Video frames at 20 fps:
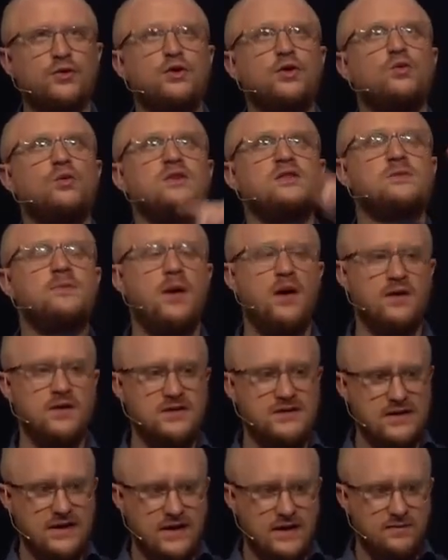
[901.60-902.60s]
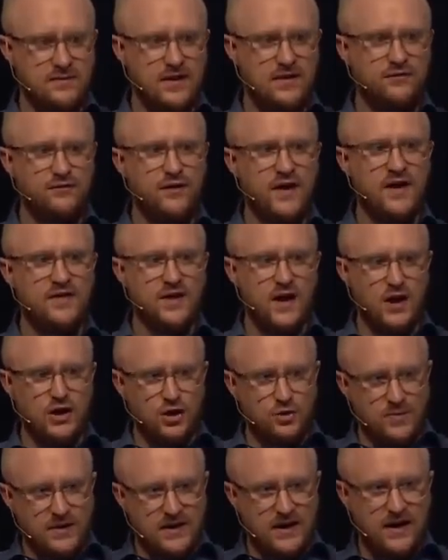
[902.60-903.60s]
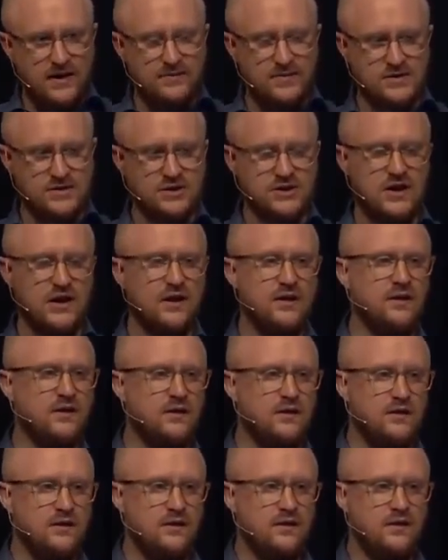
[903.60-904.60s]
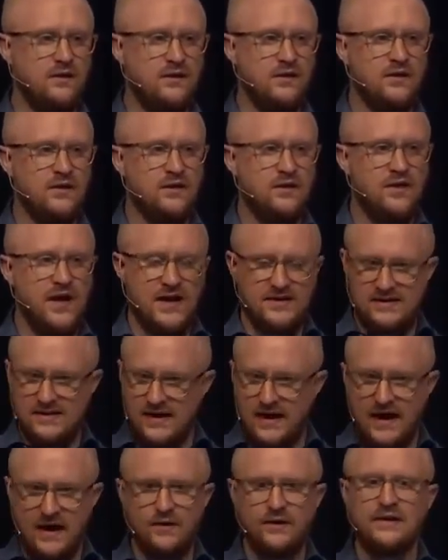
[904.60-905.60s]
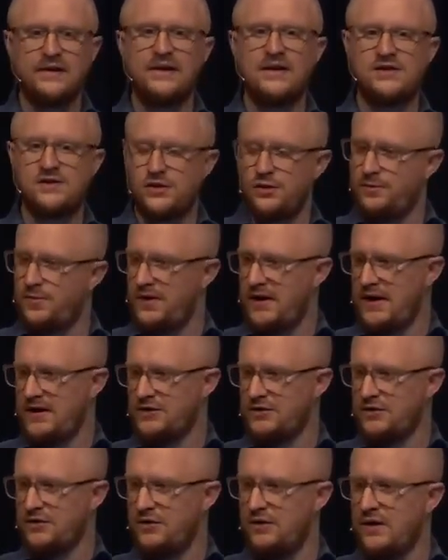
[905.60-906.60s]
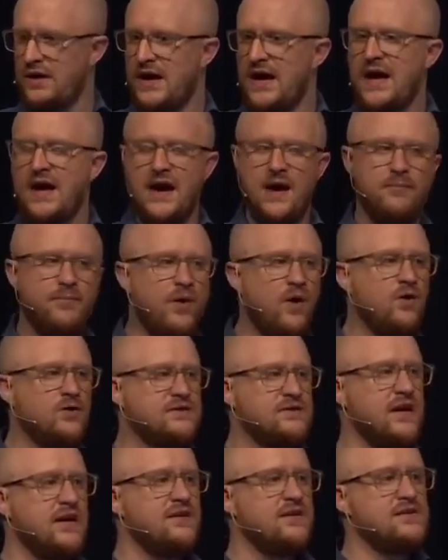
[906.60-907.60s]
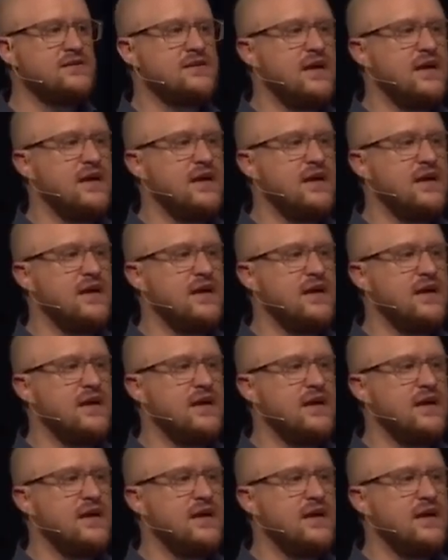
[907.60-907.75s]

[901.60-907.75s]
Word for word: world. You responded to him in faith and you became his child. That's inherently supernatural. And Paul said, the